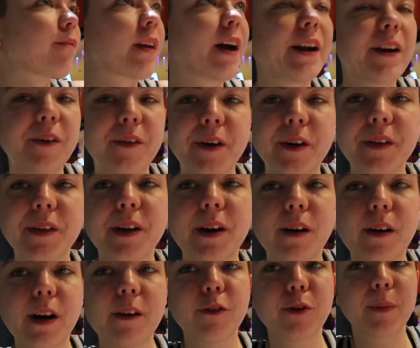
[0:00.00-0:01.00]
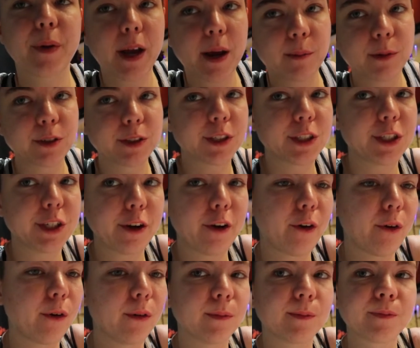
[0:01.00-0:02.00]
I don't know that I'll ever be able to do
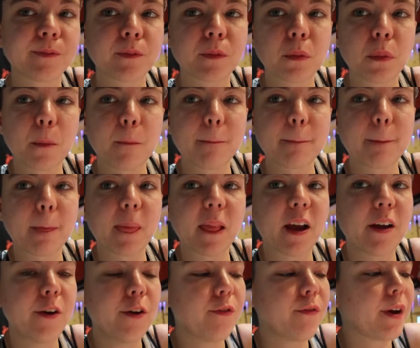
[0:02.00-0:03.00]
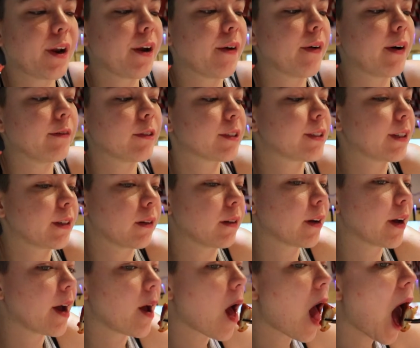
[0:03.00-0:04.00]
a new video every single
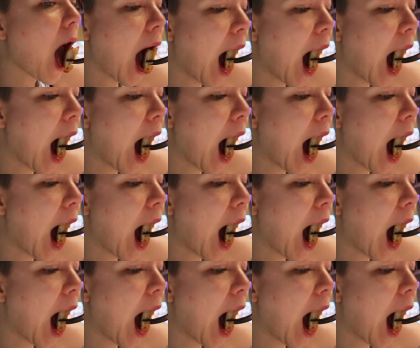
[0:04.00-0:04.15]
day.